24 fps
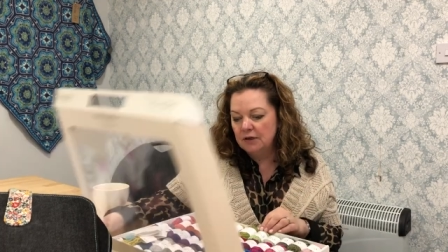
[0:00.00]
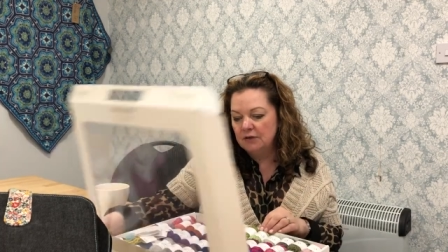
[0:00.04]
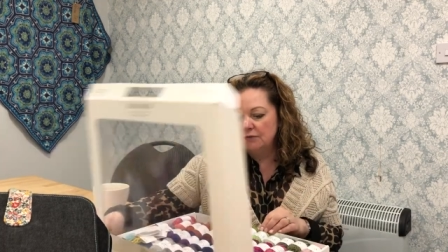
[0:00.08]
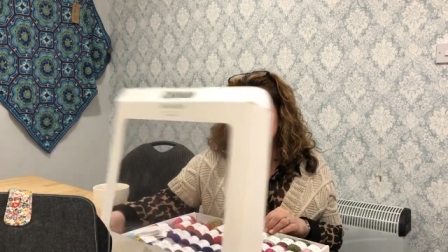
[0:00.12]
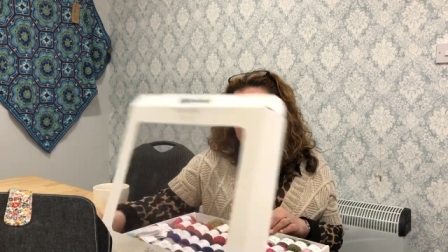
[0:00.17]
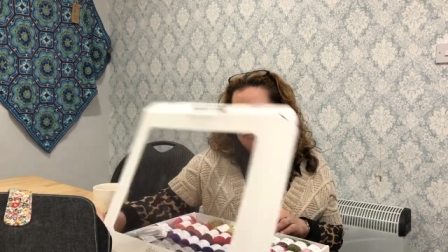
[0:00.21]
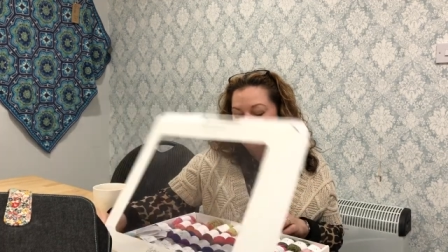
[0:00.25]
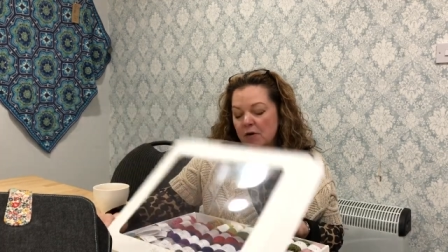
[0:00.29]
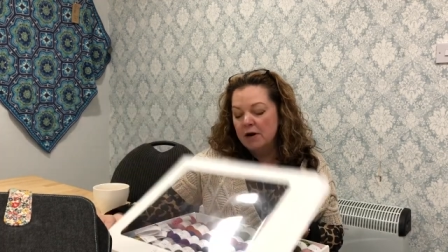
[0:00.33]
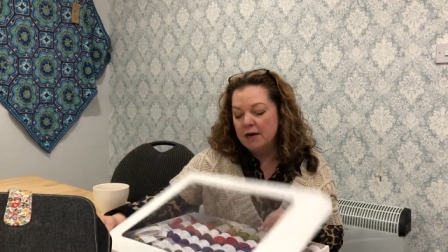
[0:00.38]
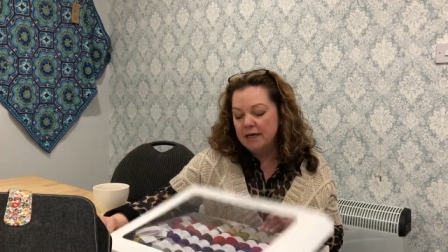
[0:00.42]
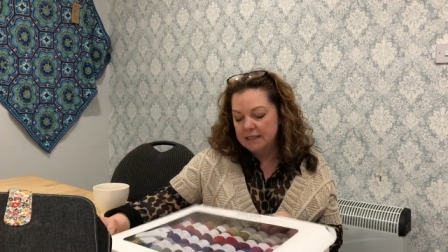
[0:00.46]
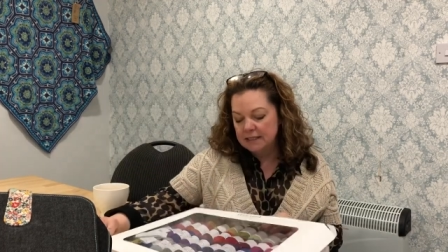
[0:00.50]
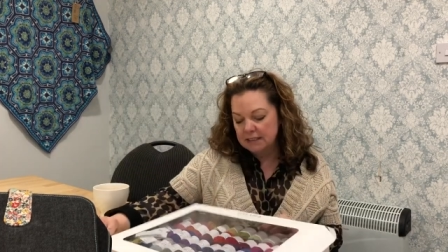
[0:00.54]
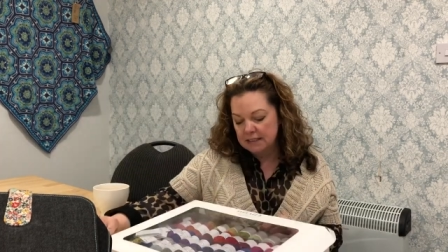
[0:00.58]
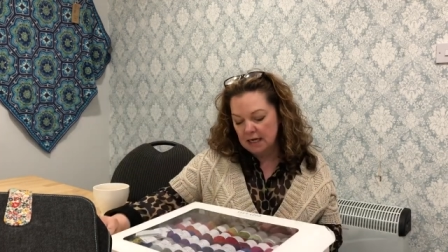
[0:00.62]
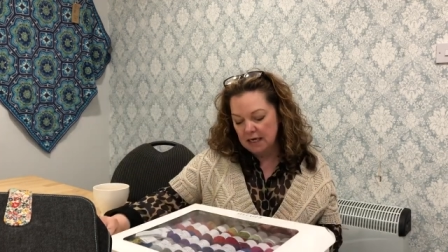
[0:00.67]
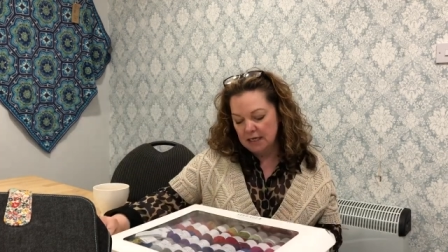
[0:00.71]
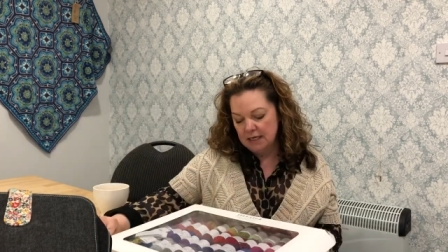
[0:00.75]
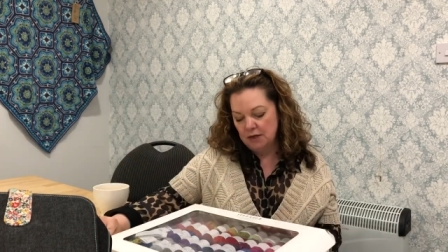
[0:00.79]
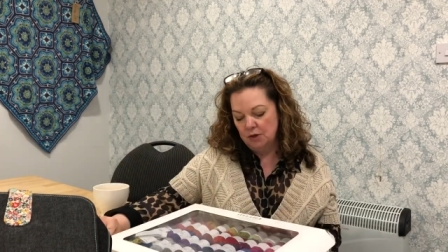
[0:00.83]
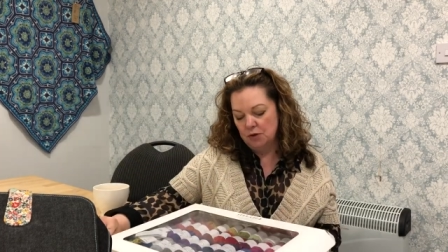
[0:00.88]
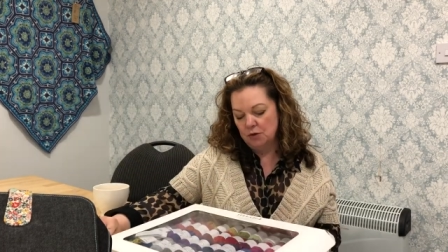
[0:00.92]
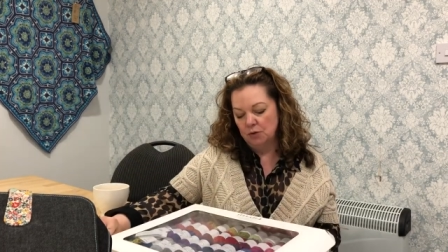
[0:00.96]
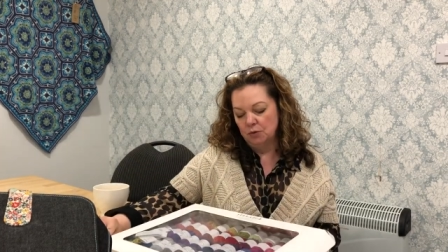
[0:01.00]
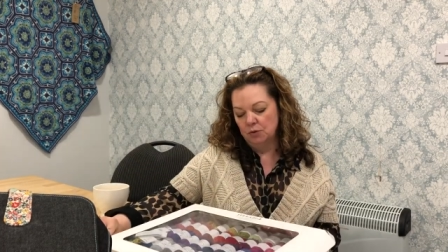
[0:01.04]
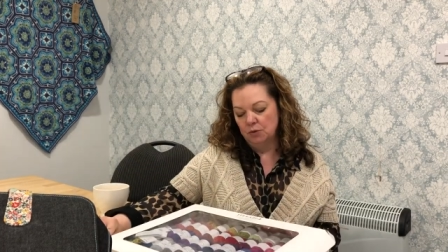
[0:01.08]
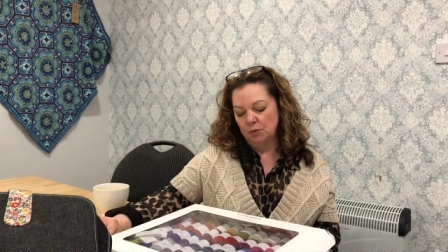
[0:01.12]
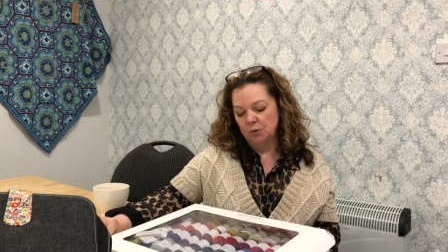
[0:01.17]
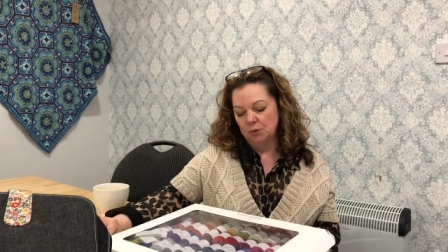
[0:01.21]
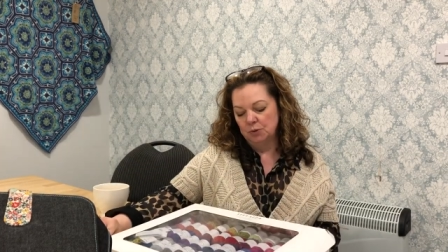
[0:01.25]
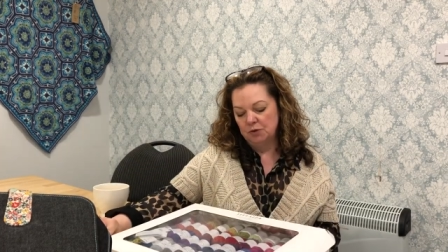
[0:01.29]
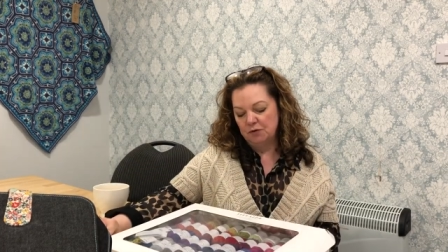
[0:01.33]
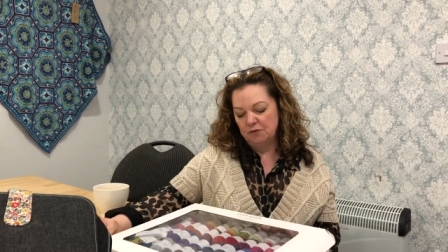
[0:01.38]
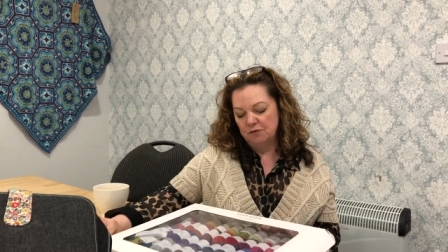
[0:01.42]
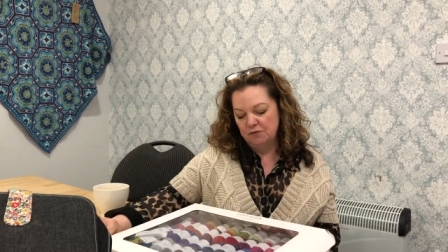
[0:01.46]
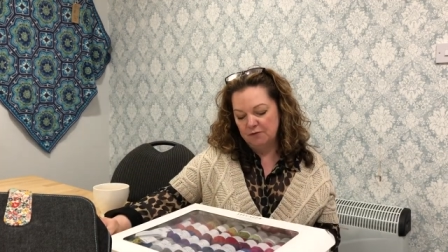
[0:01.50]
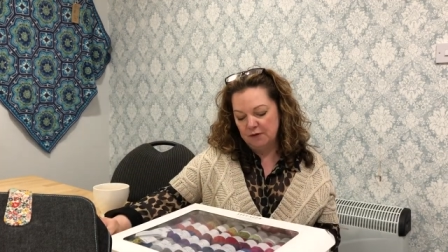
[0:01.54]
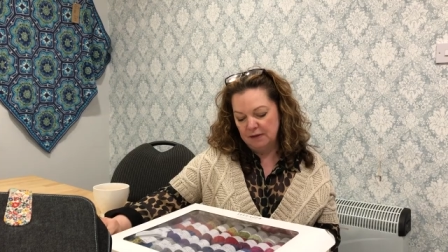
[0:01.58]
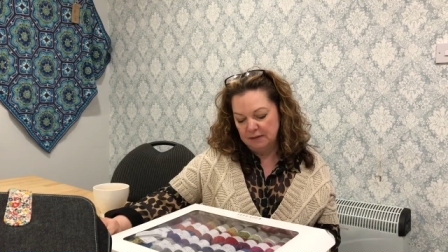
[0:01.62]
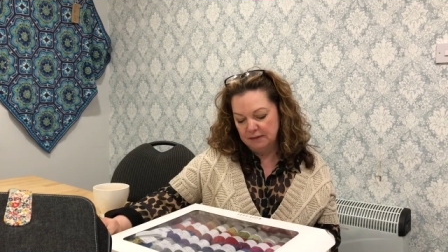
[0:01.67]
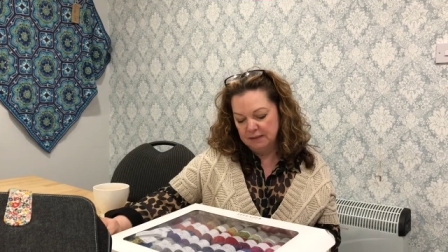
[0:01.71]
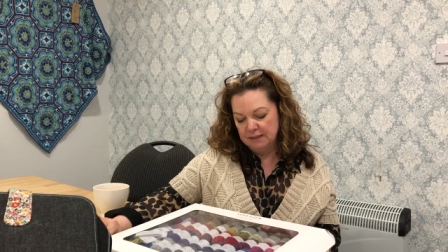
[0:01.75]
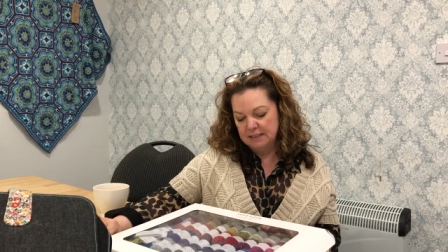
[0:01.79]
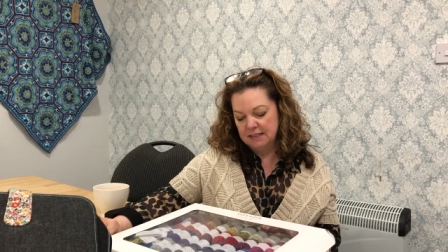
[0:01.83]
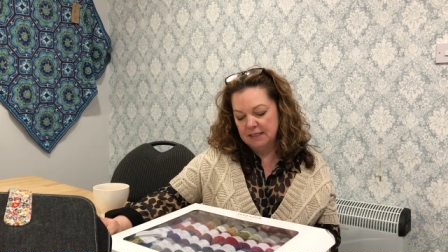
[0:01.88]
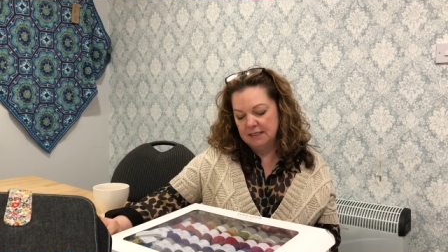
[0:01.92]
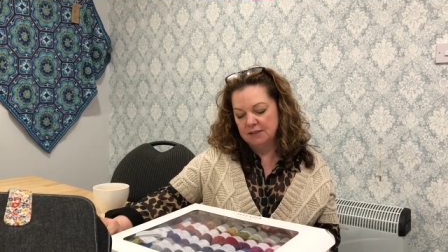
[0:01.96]
recycled
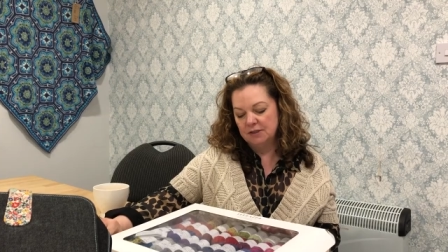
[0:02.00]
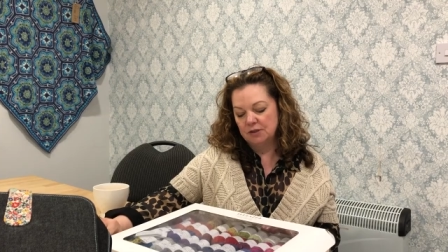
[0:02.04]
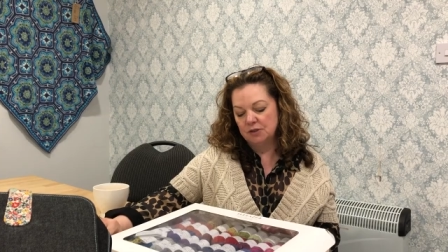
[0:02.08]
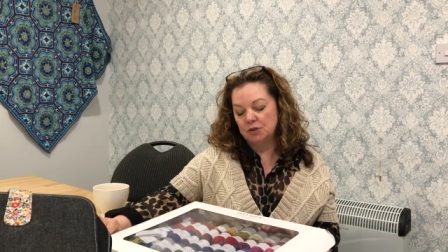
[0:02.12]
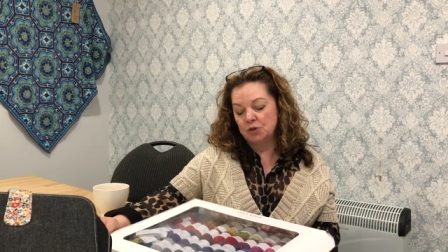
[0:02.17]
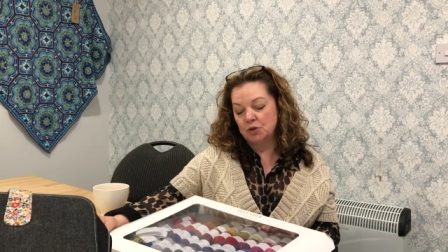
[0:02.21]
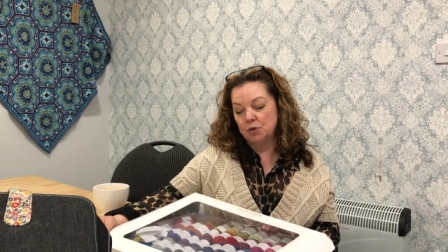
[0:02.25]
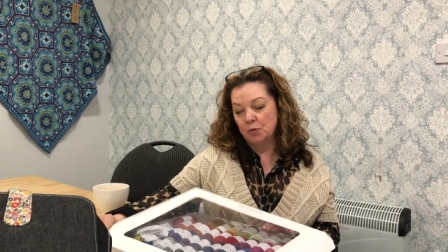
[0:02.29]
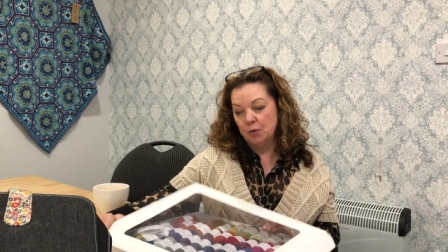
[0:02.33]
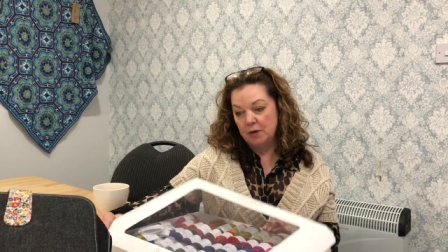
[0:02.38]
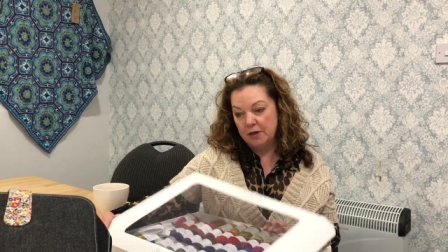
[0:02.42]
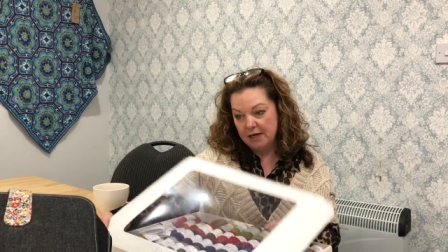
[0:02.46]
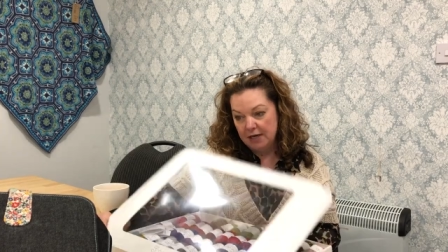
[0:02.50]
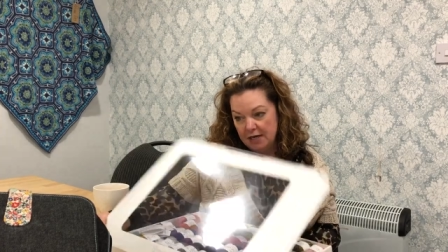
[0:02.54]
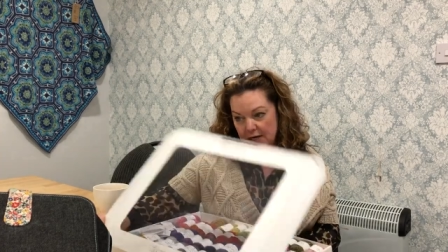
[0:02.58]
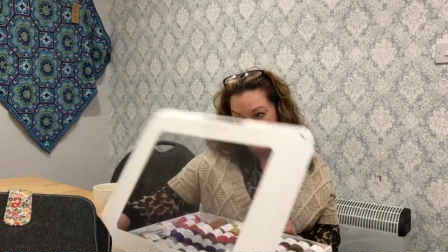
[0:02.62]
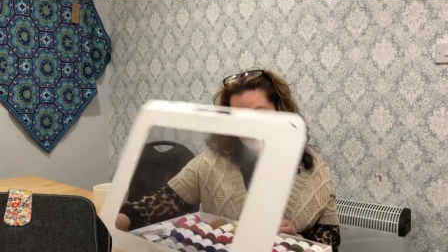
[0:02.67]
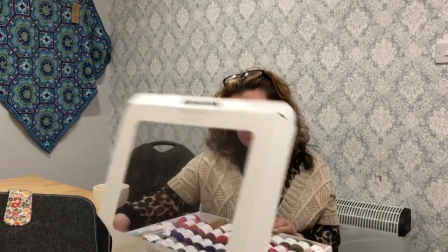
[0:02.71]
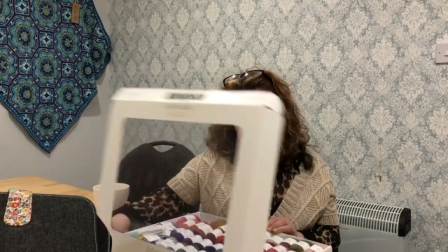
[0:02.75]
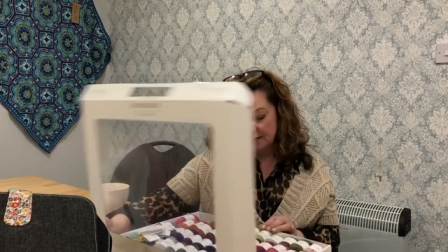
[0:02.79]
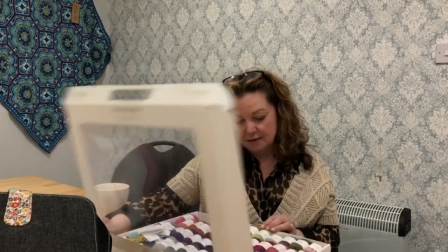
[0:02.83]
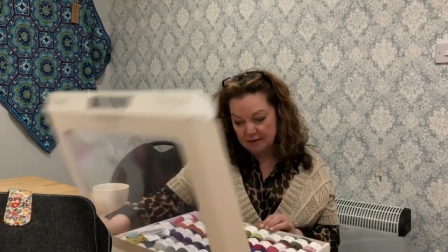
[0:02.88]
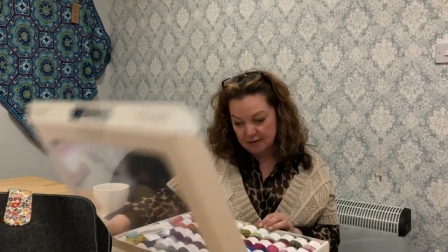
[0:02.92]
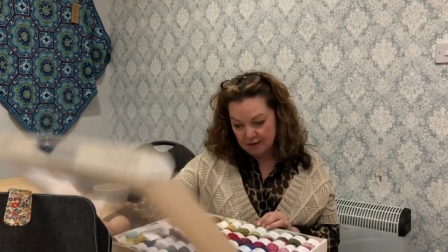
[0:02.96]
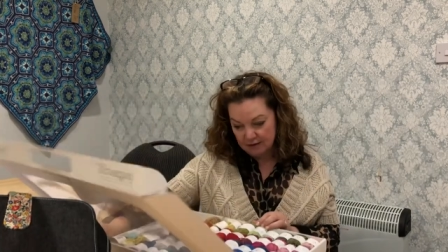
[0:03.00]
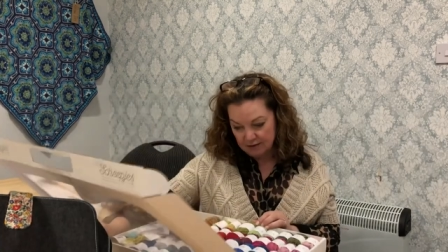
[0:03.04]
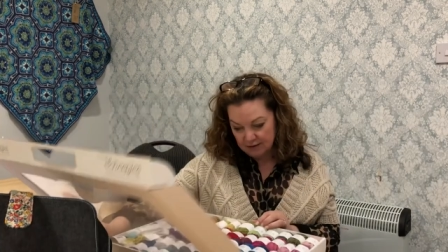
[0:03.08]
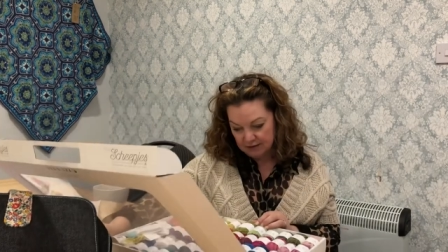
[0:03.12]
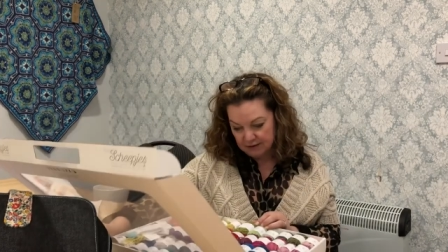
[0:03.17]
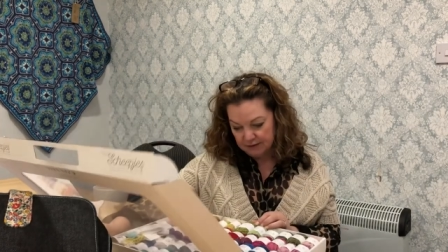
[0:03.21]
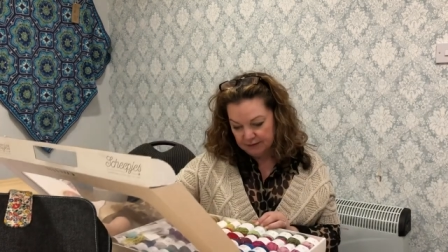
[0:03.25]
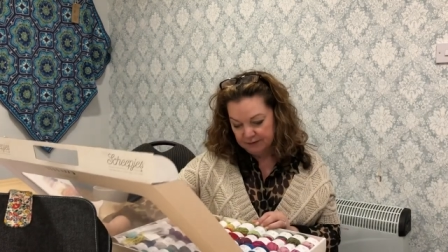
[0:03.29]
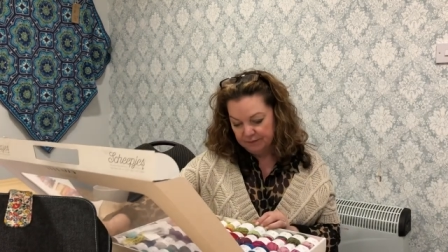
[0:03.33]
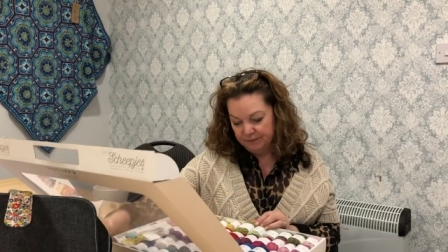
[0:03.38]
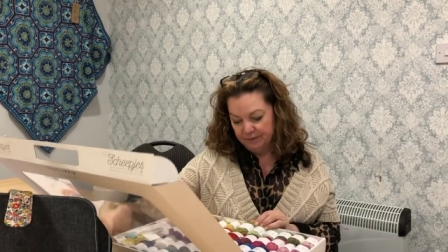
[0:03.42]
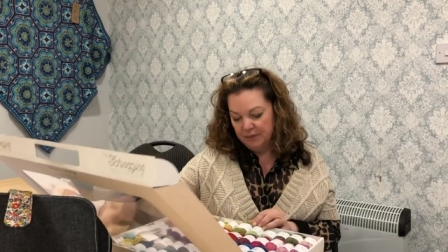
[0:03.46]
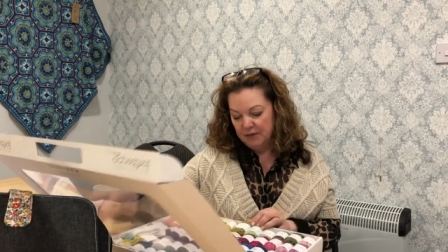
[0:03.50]
felted tweed yarn.